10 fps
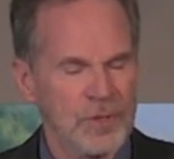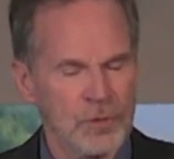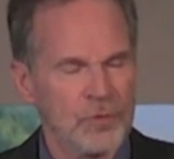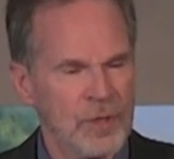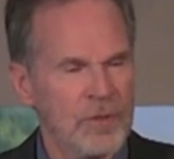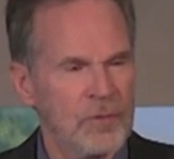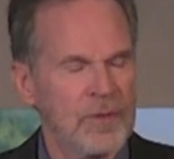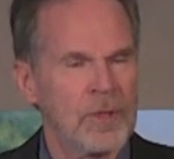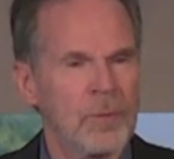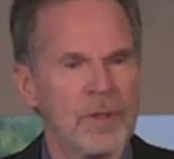share this
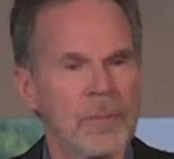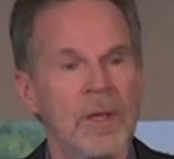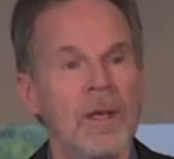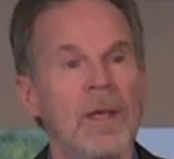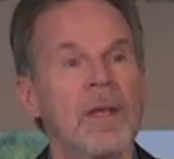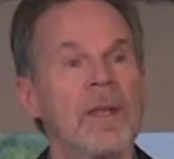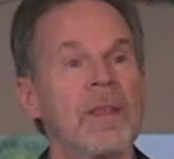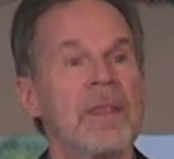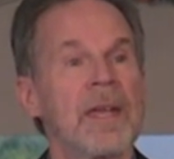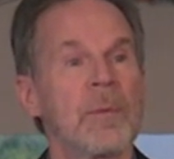video with them,
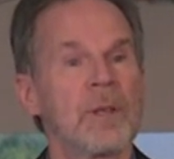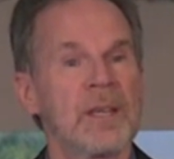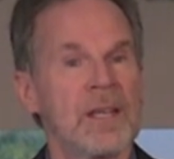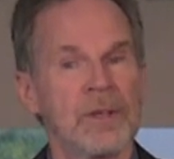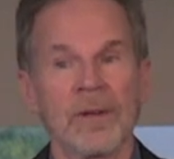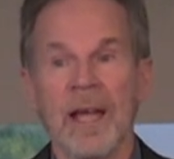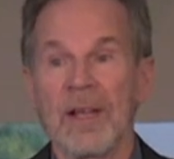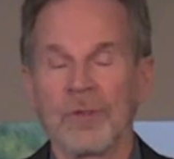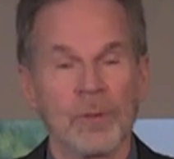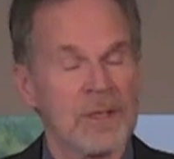they would either
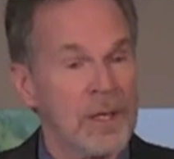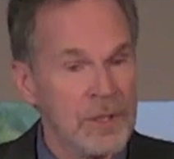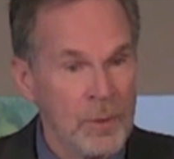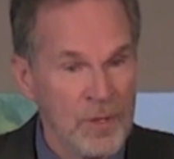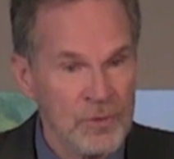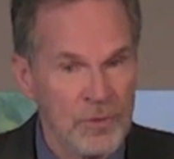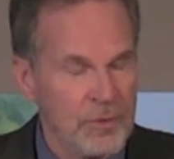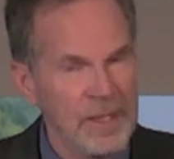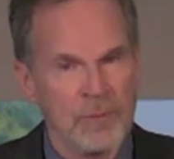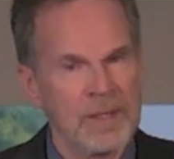ask you a lot of questions or
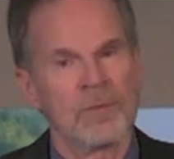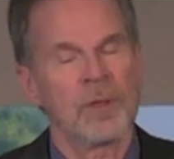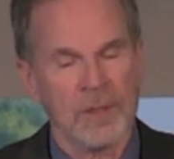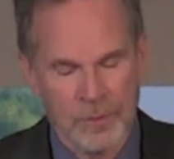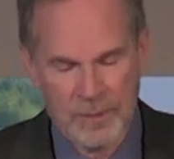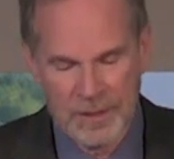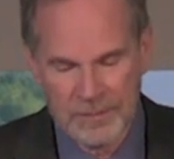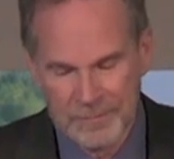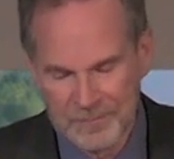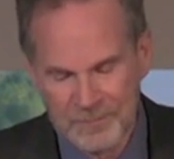they would never talk to you again.
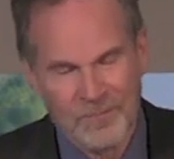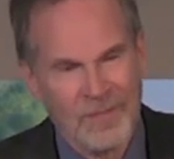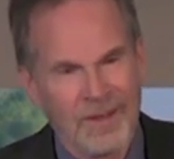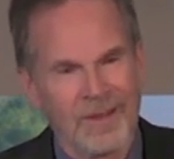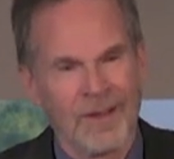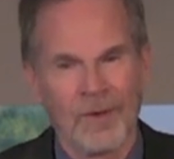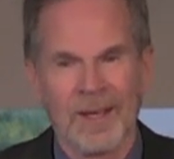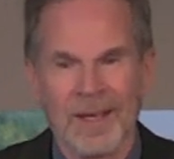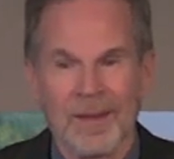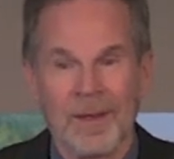
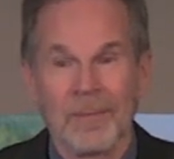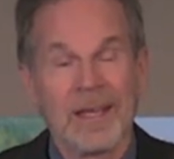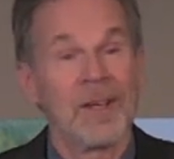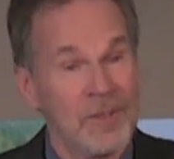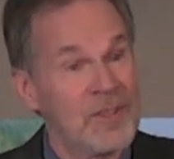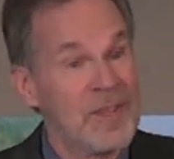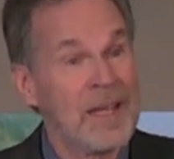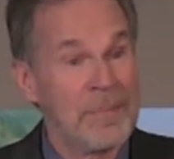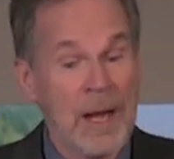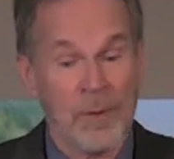Okay, because it's
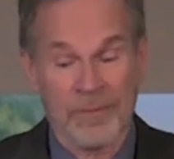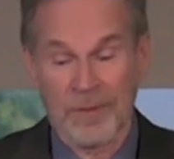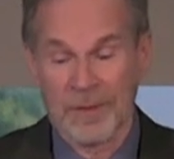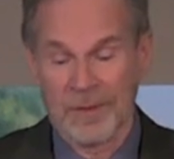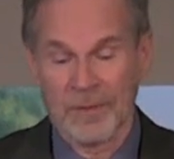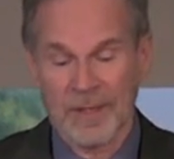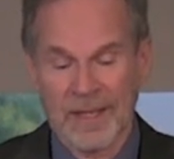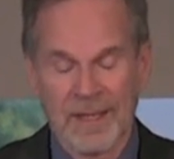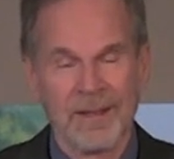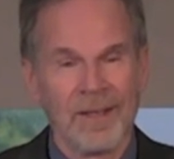that powerful.
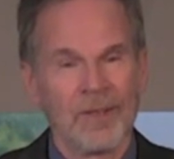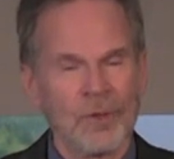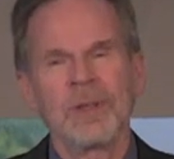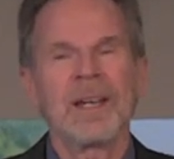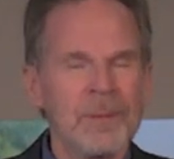Okay, so you got to be